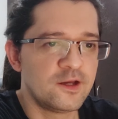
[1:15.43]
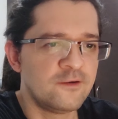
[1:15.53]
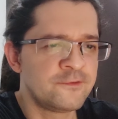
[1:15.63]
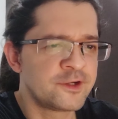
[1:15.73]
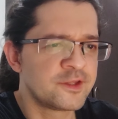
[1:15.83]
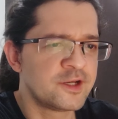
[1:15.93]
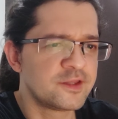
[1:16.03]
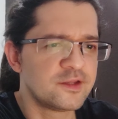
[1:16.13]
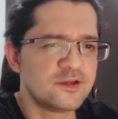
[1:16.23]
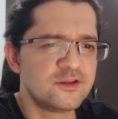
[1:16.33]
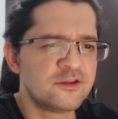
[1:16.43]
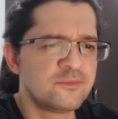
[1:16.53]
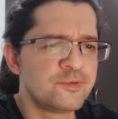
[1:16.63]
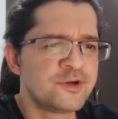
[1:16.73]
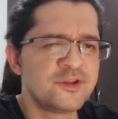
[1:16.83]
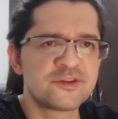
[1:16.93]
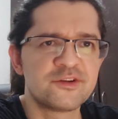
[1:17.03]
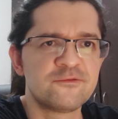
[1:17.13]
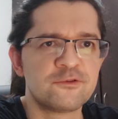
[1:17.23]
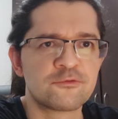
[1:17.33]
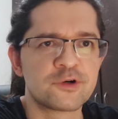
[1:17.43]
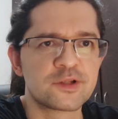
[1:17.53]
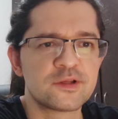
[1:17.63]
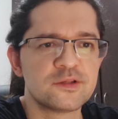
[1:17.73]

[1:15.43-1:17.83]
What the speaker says: After that, it's pretty straightforward.